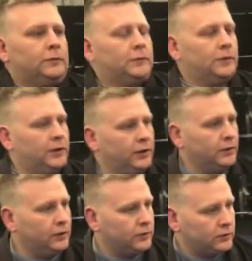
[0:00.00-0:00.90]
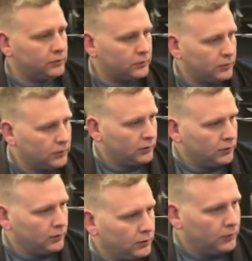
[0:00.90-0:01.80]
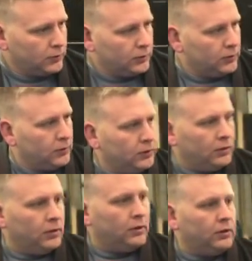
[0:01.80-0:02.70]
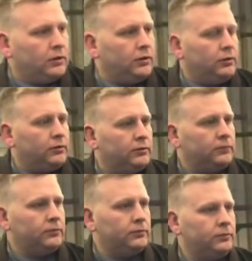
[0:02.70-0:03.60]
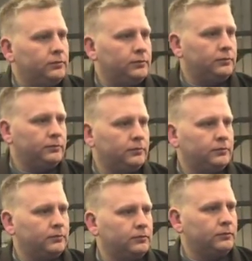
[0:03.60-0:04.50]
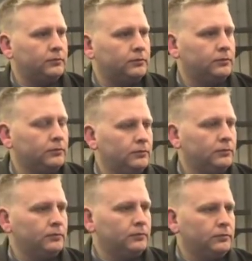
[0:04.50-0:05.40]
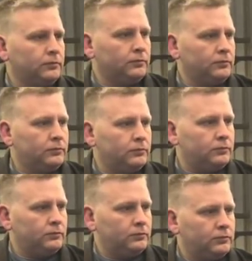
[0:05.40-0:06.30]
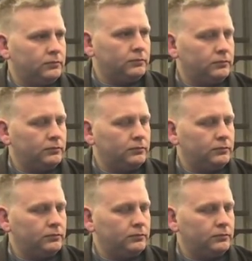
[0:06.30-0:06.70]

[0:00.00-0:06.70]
The person shown says nothing.